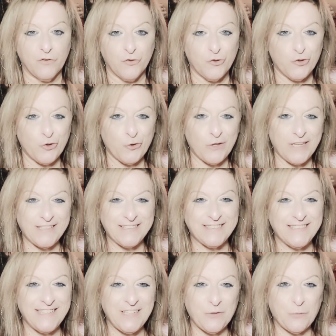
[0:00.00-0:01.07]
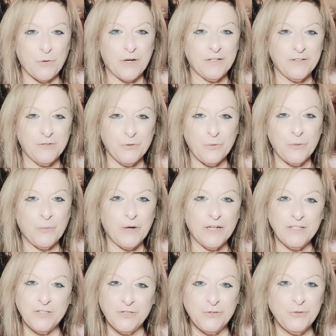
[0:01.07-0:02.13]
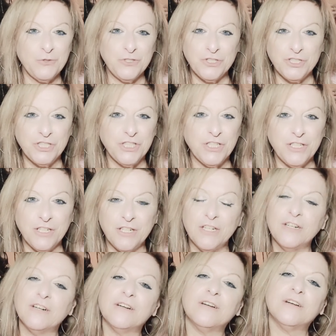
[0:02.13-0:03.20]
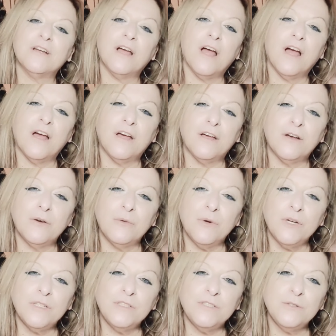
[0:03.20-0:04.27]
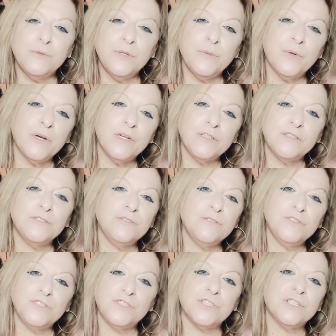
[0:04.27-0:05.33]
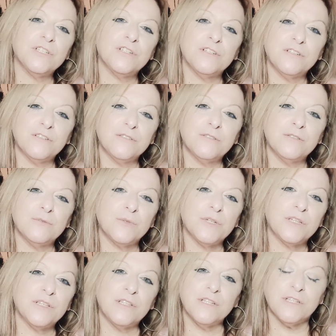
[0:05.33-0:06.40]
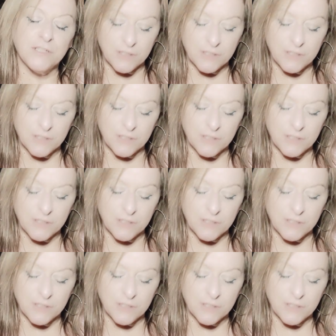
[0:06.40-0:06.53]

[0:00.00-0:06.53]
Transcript: So let's see. What do we want to share? What do we want to share with the